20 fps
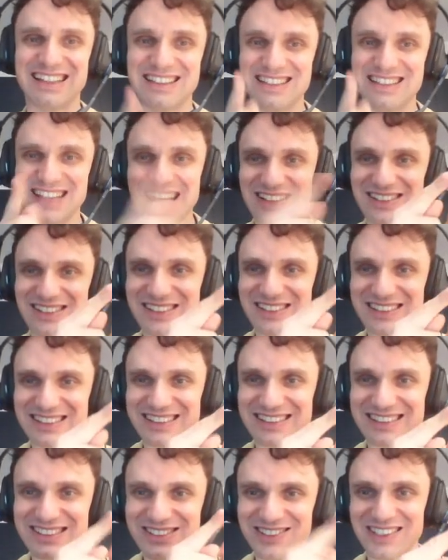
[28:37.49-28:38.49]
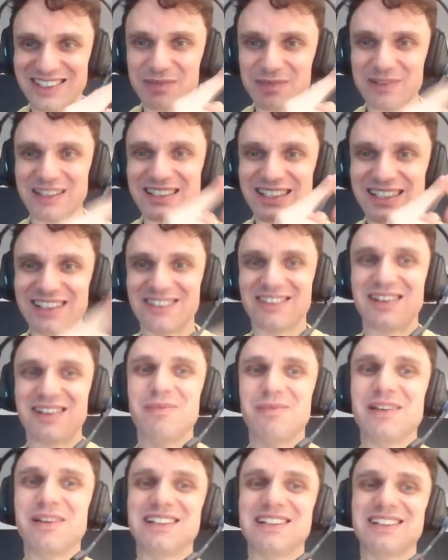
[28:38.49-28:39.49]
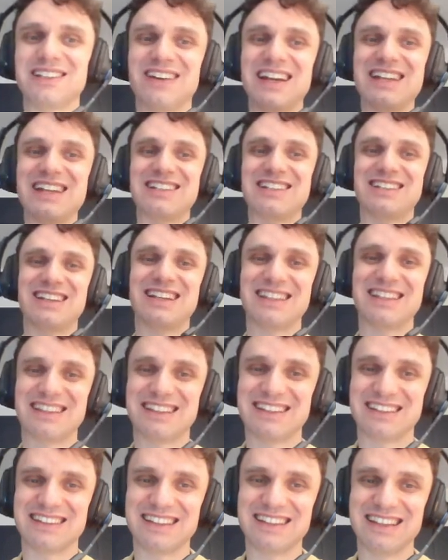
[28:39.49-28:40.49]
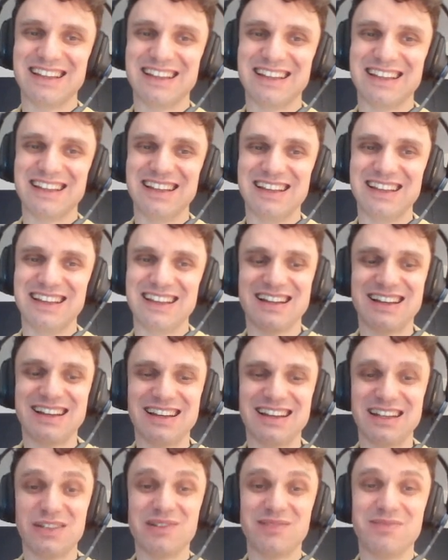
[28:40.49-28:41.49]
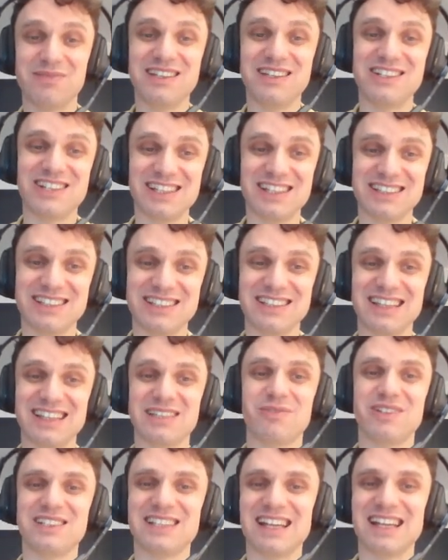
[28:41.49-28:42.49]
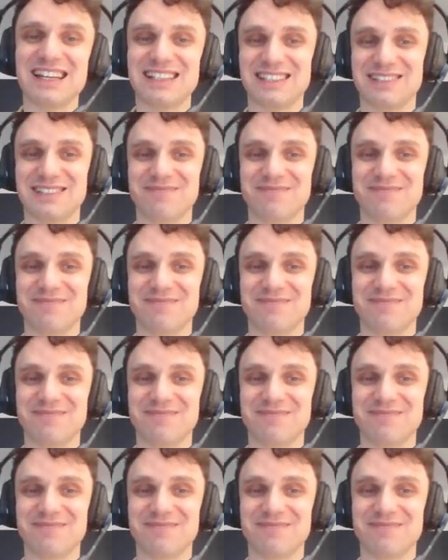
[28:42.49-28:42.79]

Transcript: tailored to this particular ability range, and it will be just as precise.